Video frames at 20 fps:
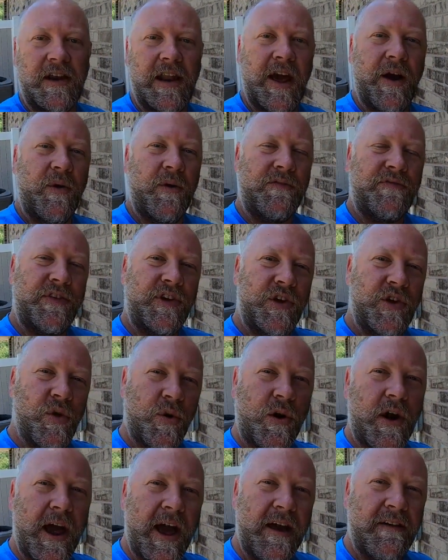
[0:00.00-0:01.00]
Now if
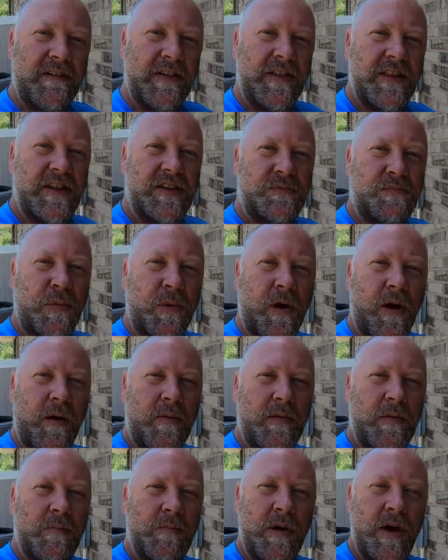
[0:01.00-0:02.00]
you're having this
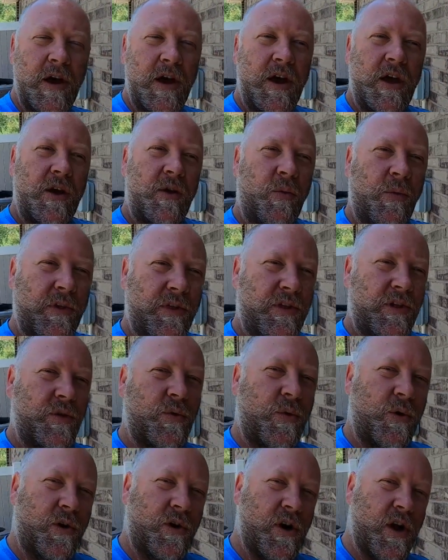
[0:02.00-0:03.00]
problem with
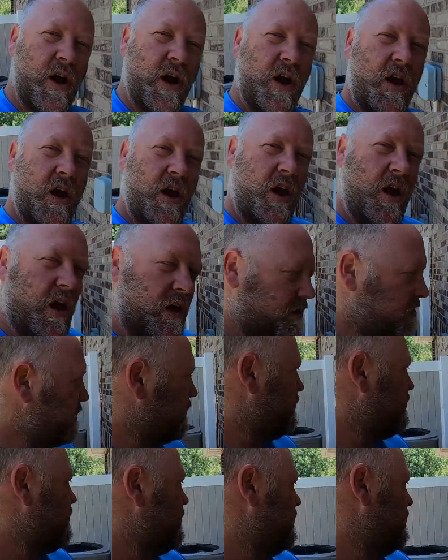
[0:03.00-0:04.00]
your
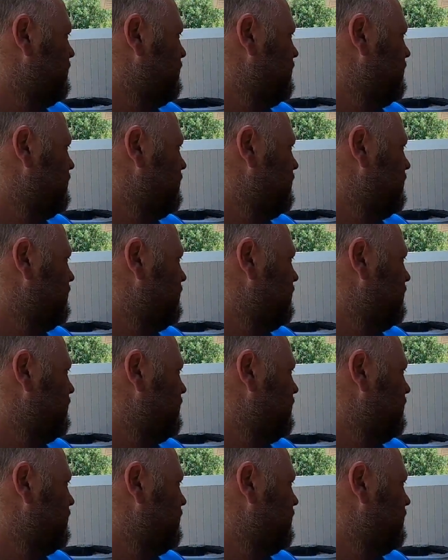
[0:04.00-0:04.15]
Hunter